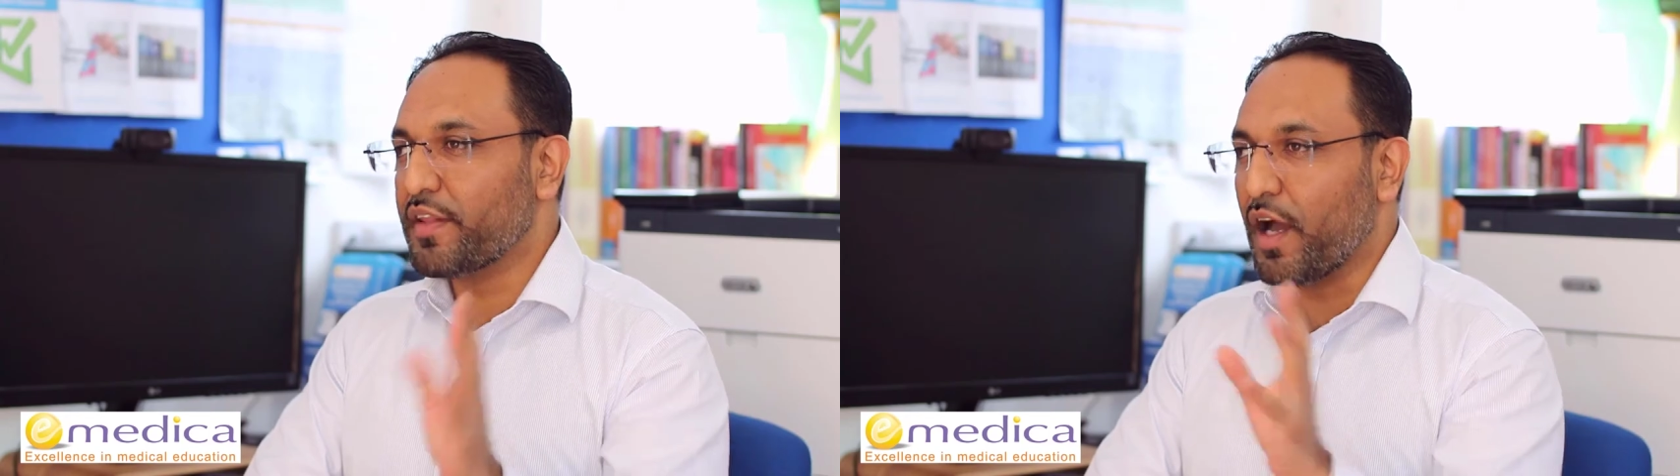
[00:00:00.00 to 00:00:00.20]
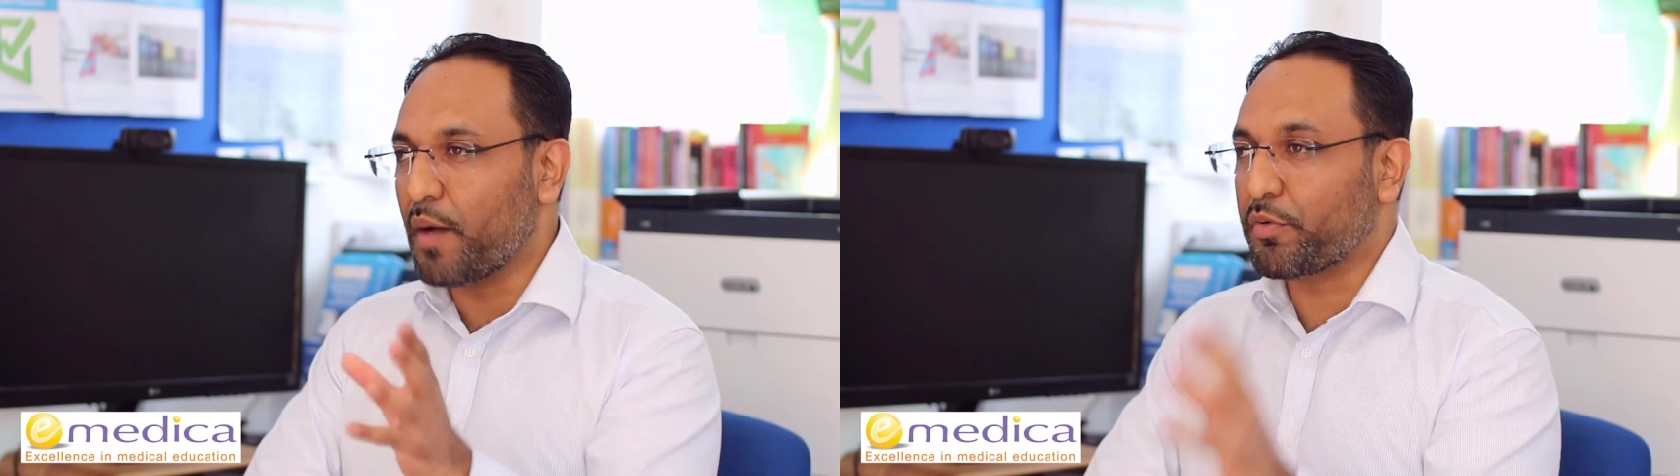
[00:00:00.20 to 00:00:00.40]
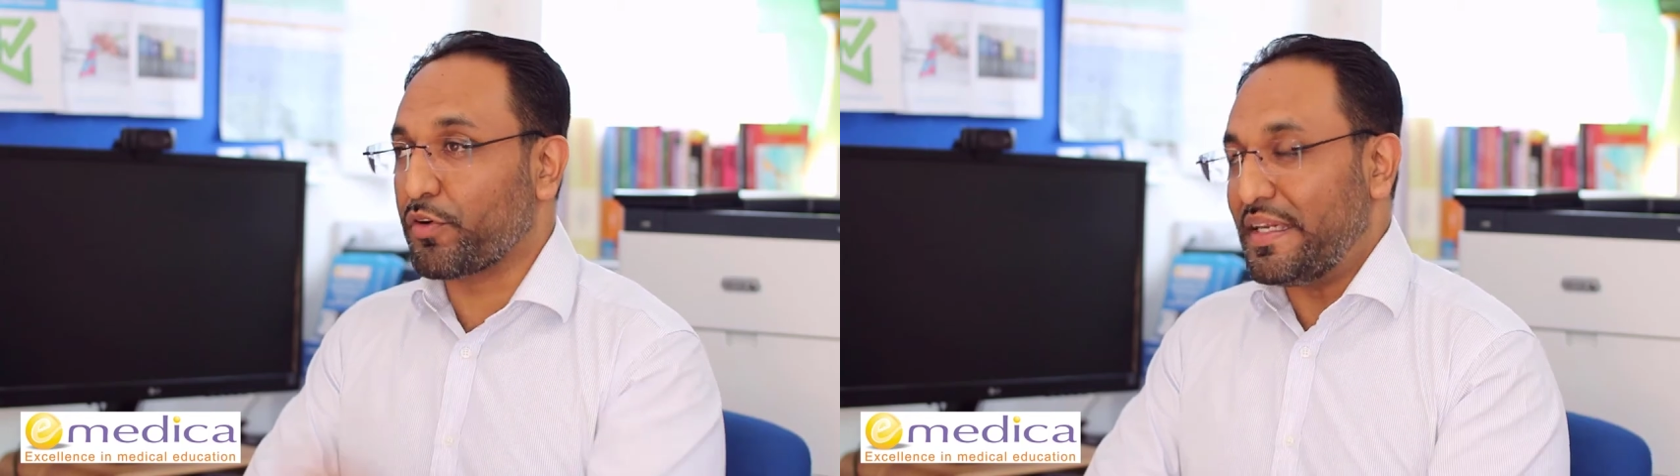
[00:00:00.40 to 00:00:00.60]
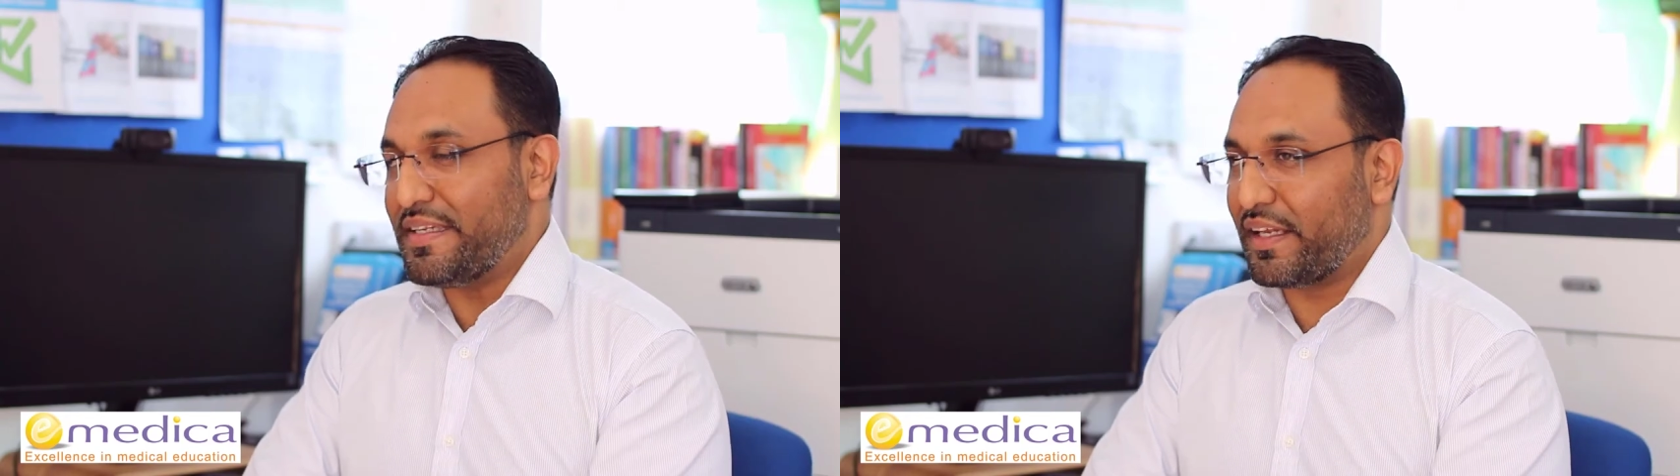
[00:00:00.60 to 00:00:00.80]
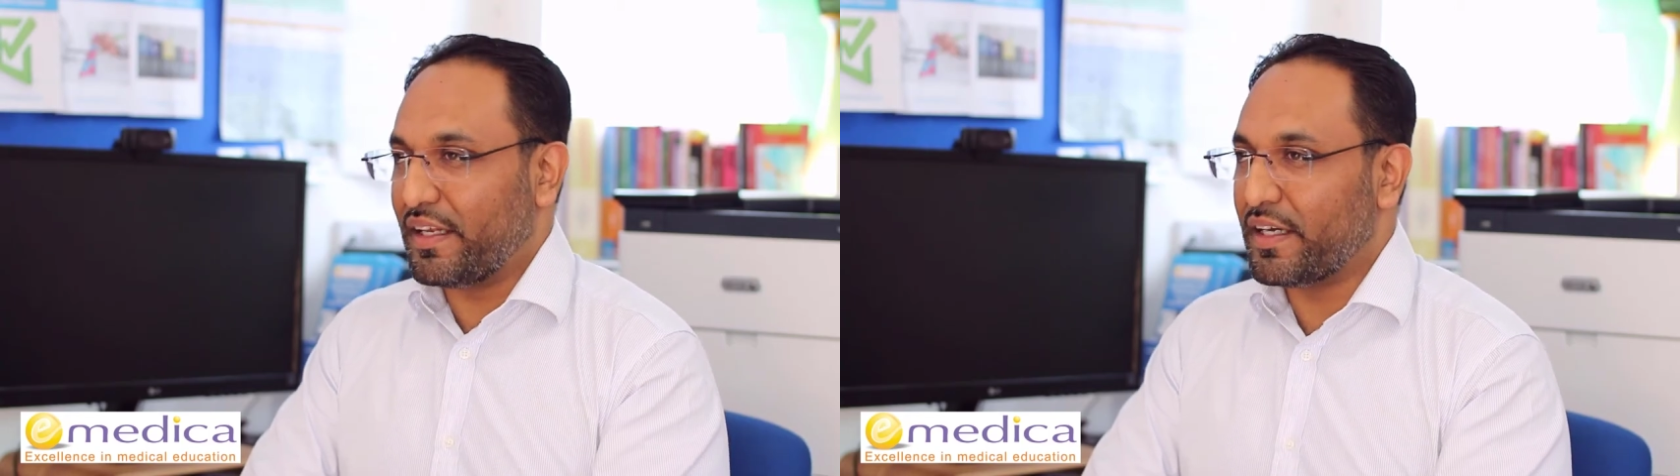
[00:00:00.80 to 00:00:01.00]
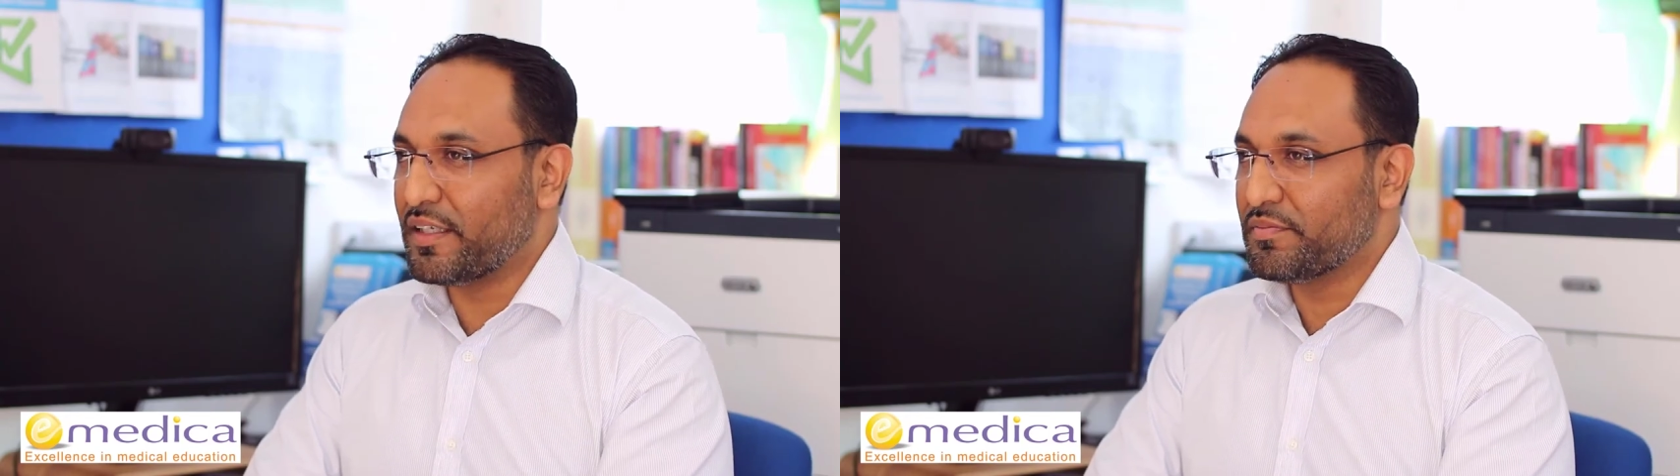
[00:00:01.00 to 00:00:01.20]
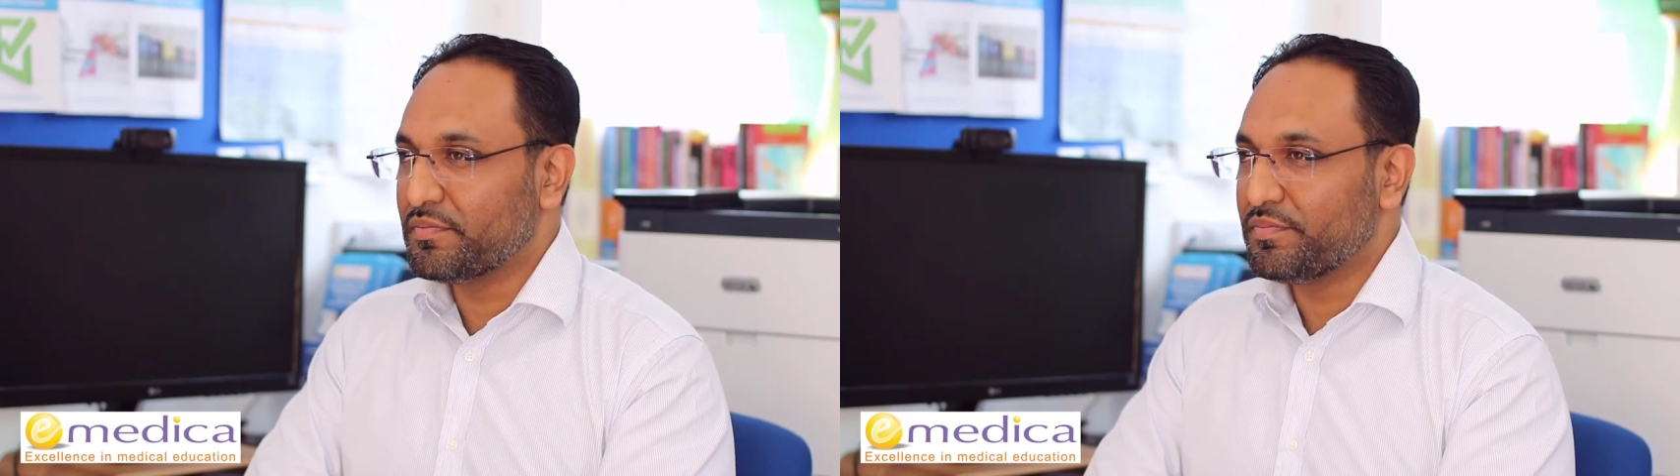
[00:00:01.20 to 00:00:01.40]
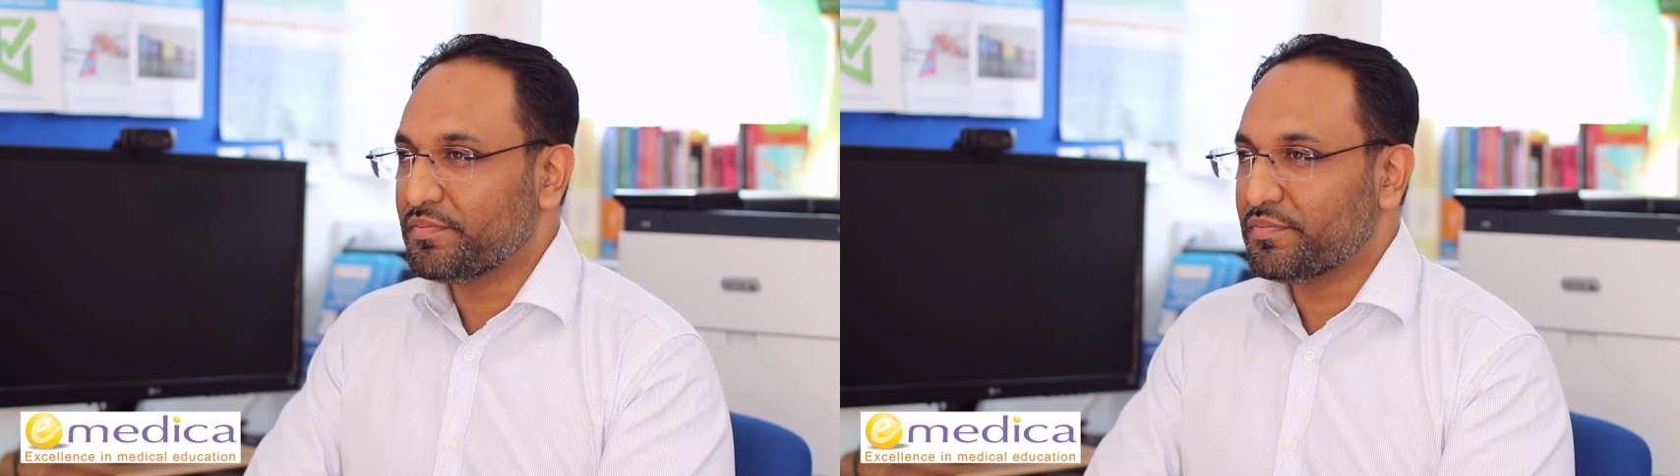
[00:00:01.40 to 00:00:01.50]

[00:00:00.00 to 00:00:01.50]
the upgrade deadline,